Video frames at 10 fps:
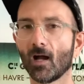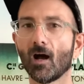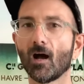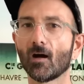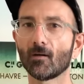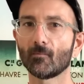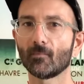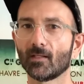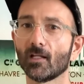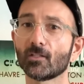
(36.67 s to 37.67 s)
Um,
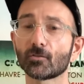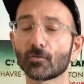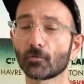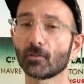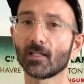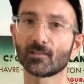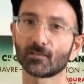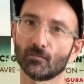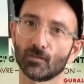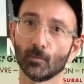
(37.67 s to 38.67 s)
and I do it through the
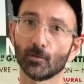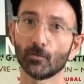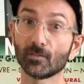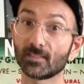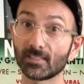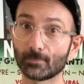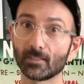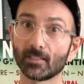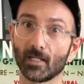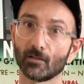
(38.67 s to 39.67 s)
lens of somebody who
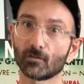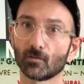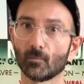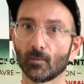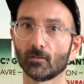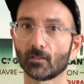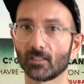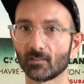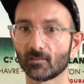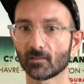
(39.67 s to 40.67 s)
deeply cares about your
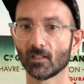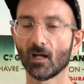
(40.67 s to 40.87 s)
kids